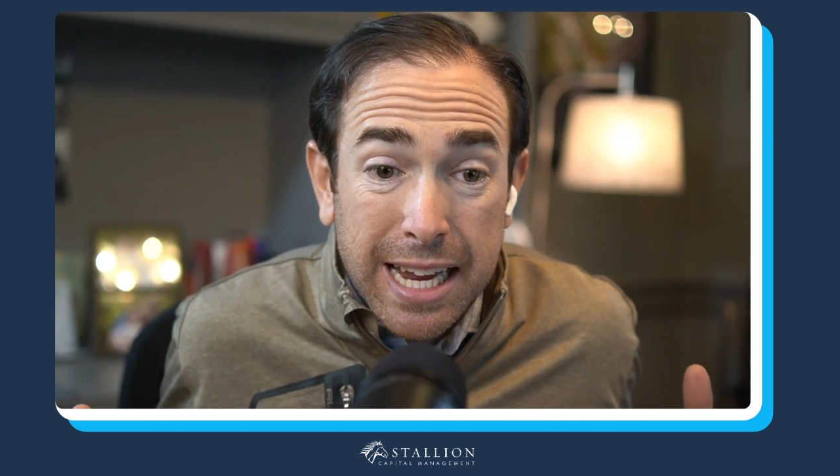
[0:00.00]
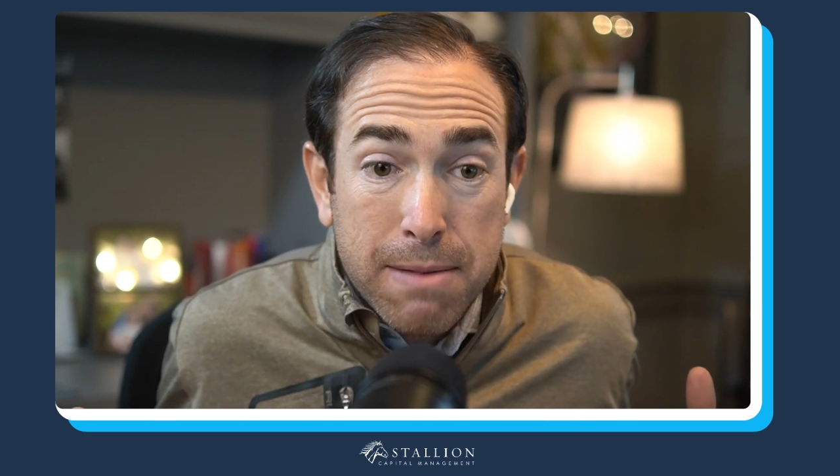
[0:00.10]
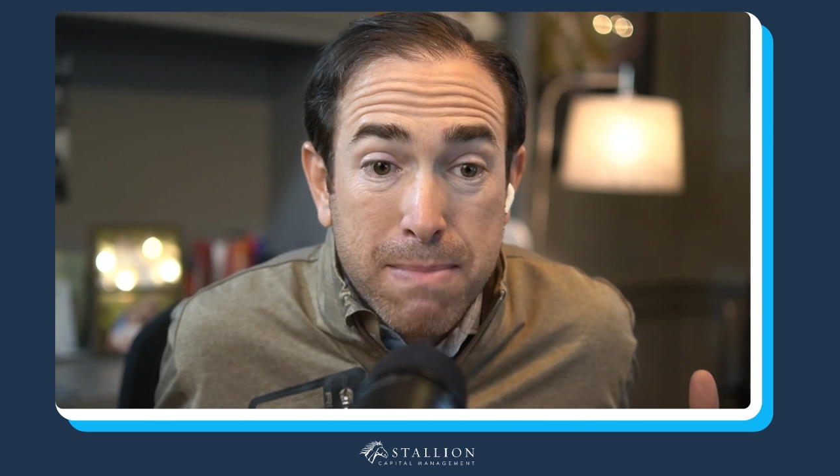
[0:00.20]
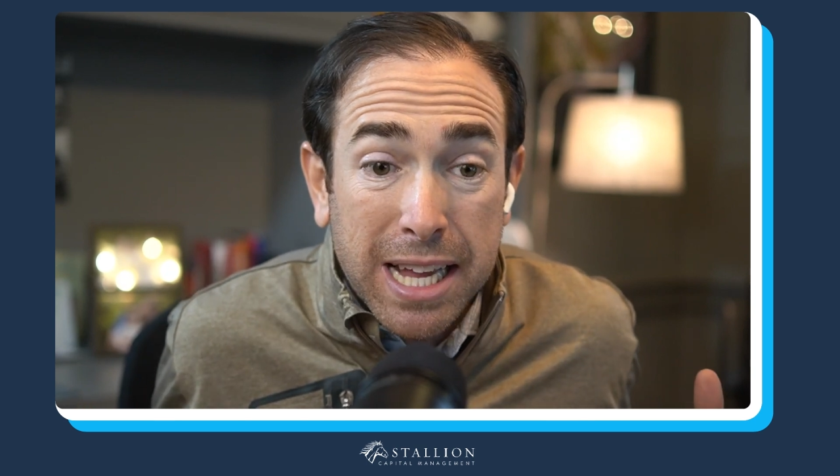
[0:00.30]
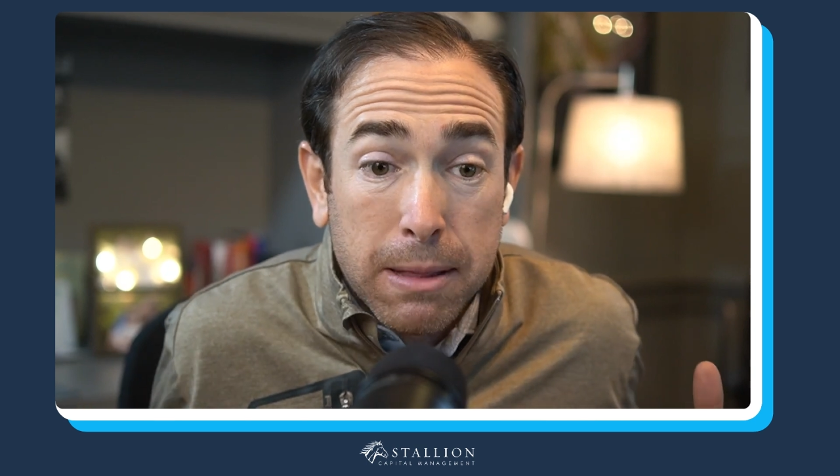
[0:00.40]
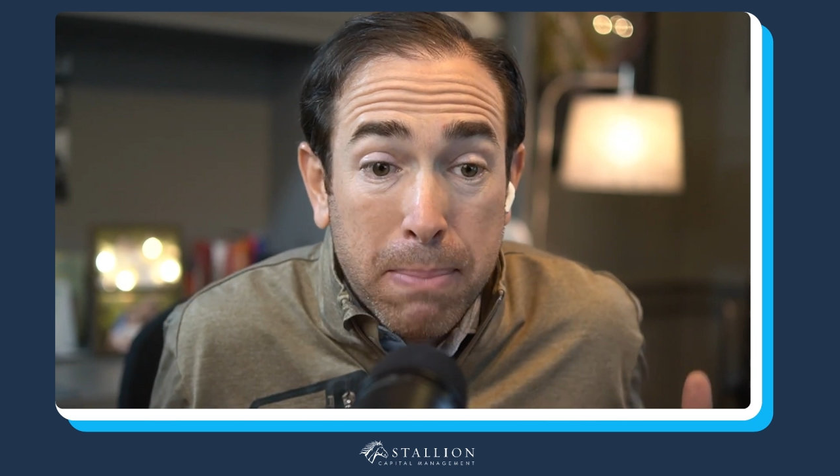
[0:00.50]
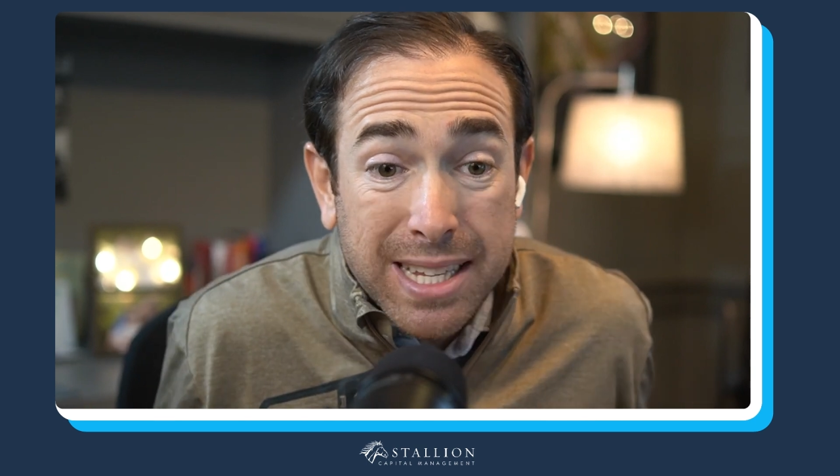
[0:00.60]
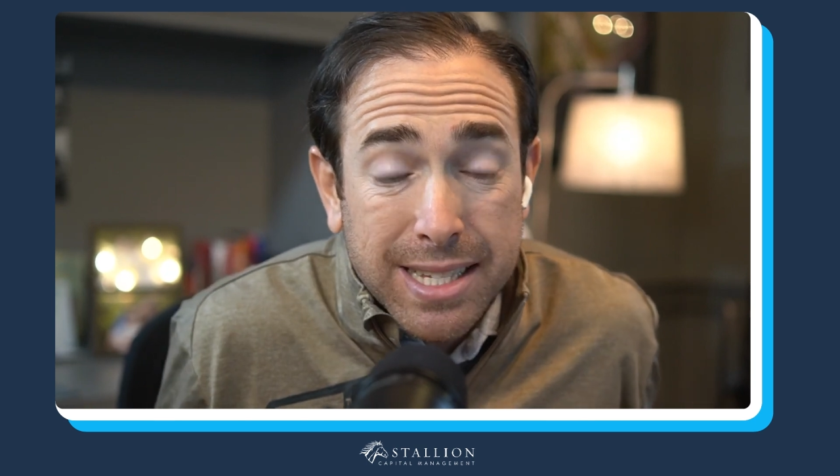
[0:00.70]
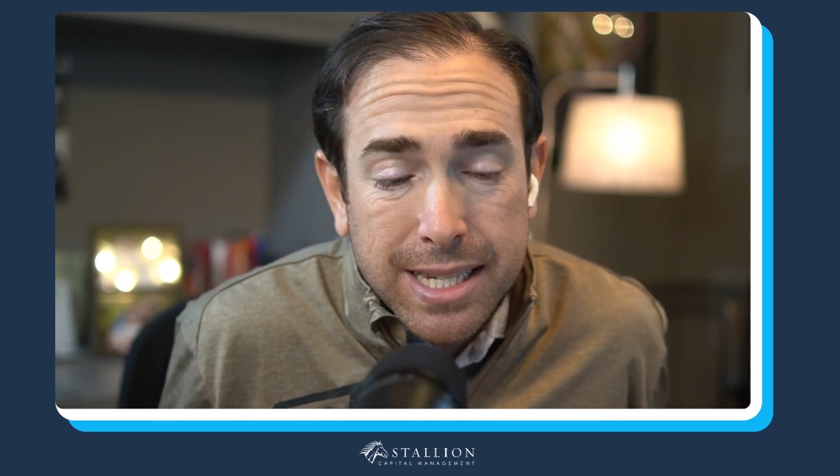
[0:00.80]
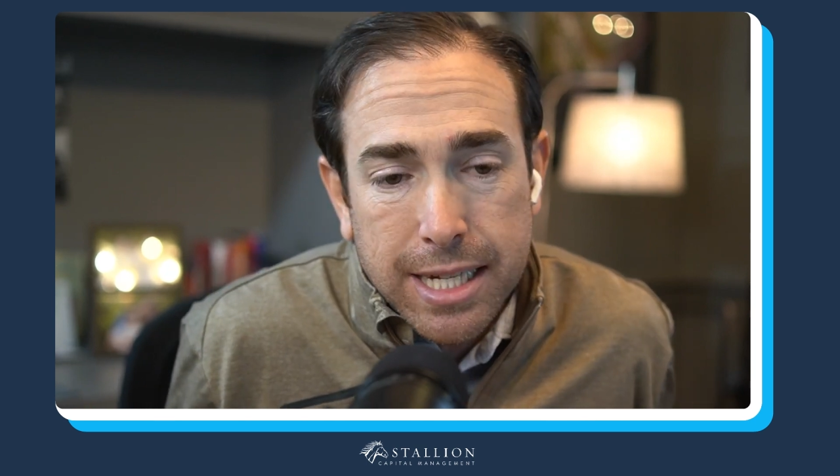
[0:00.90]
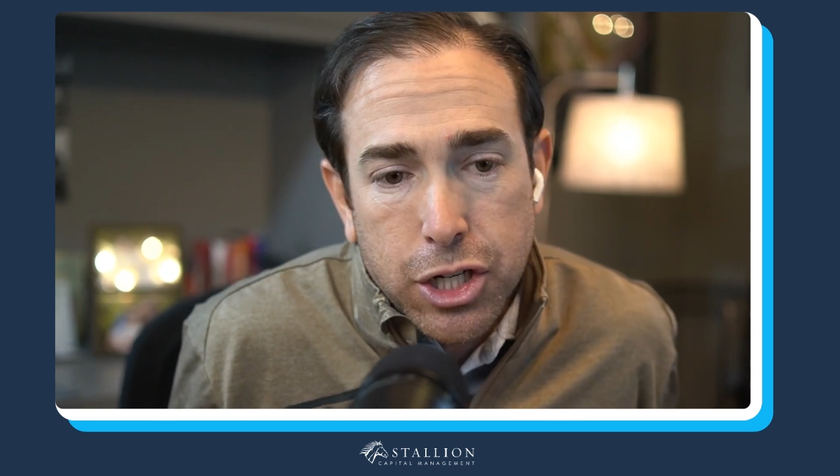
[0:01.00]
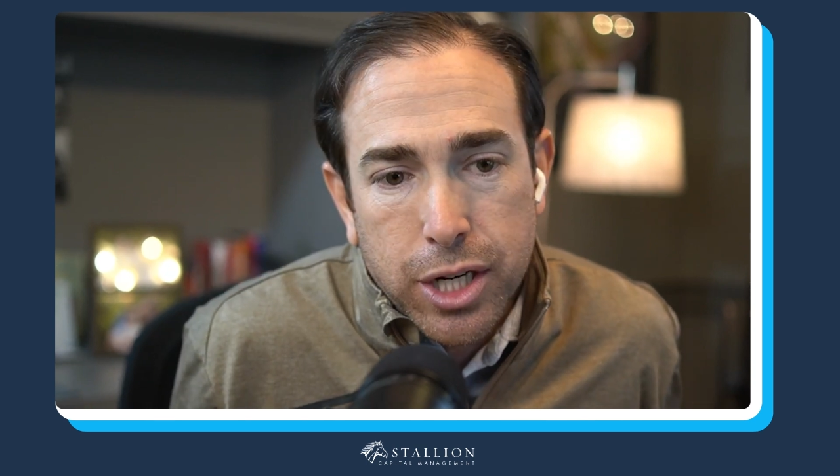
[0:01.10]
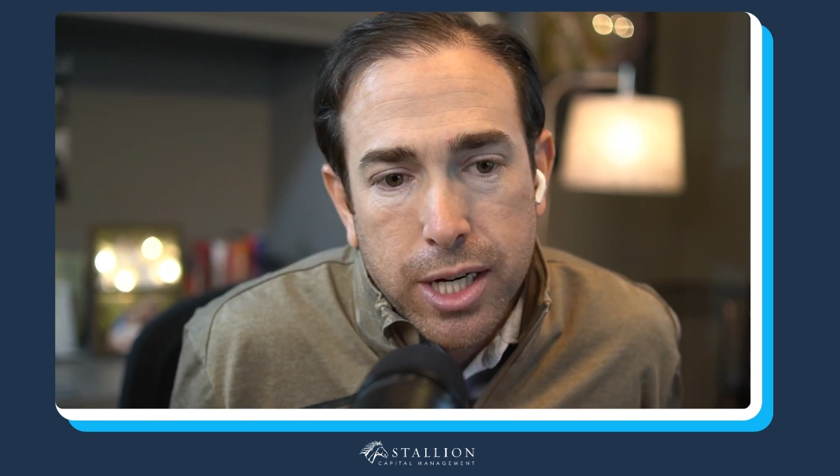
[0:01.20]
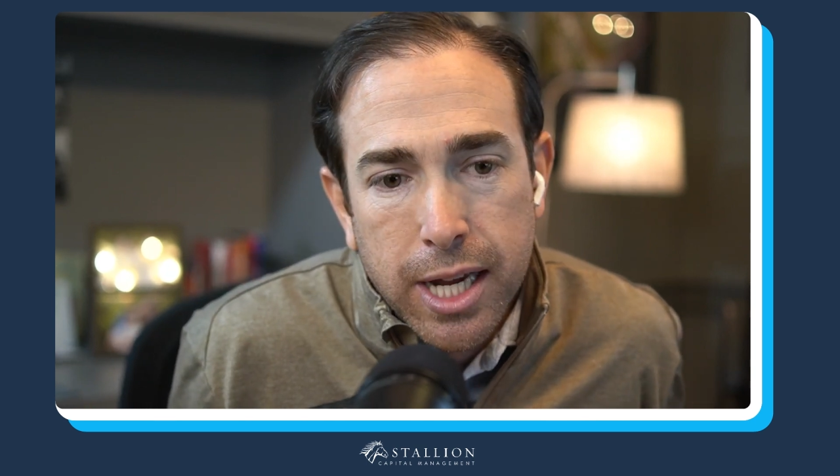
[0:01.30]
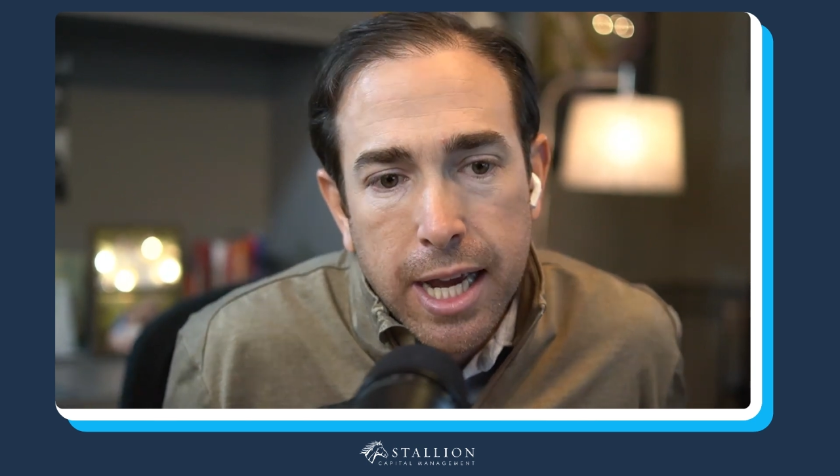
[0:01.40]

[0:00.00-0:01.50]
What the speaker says: and make the best decision.